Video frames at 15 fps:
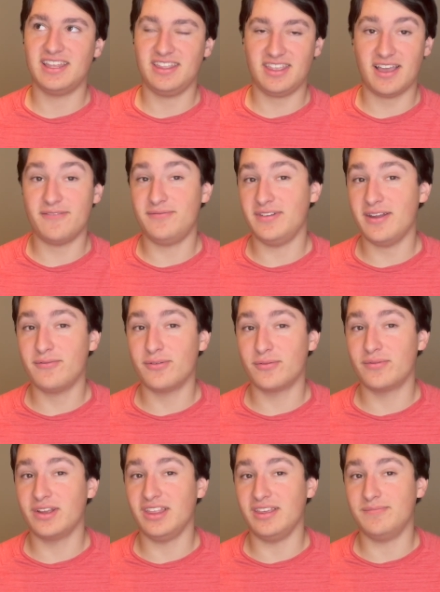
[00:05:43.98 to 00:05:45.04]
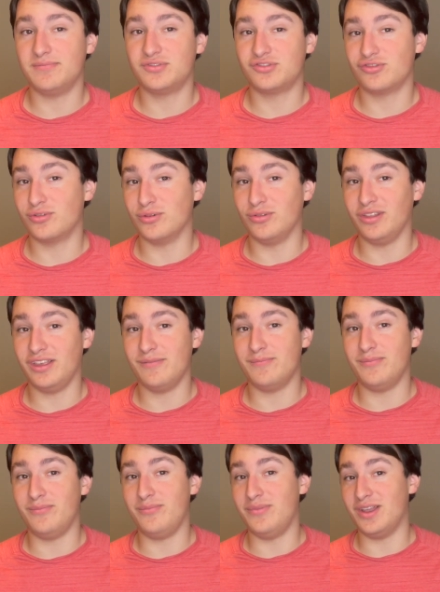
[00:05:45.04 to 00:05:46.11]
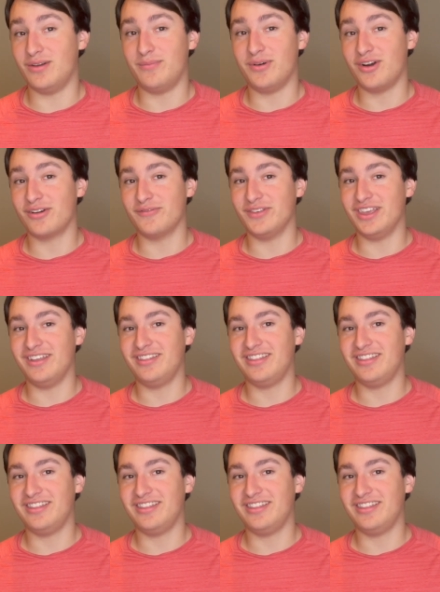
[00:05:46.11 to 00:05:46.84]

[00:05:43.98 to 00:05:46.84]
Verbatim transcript: I've never really truly been a part of it.